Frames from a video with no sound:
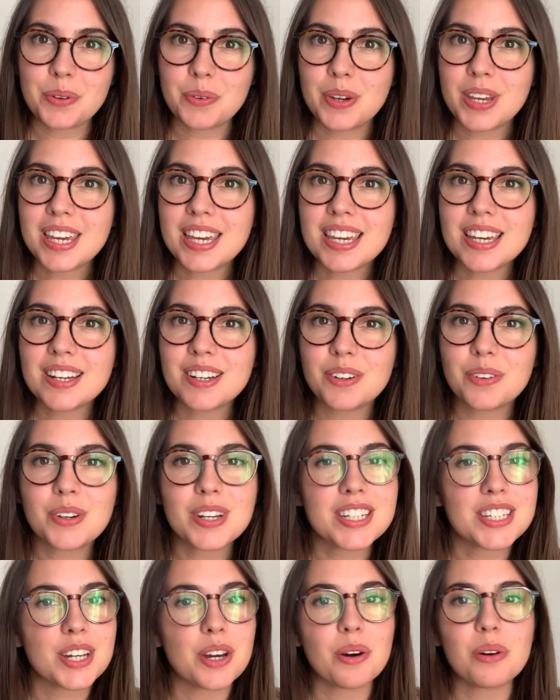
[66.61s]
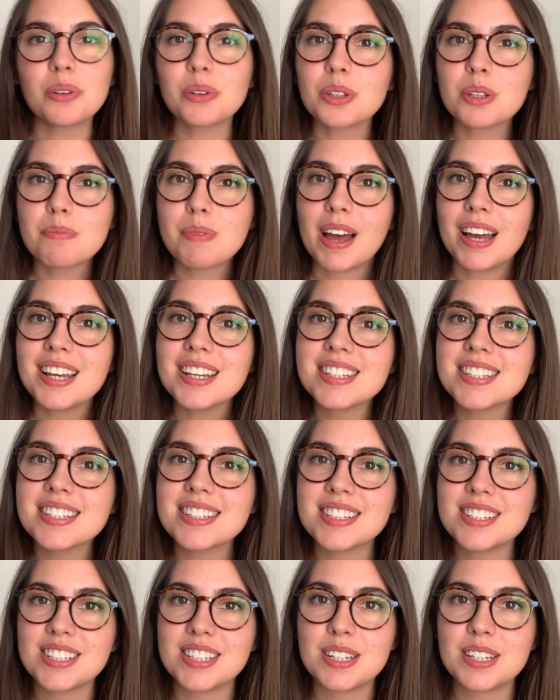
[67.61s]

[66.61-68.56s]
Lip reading: we wish her all the best.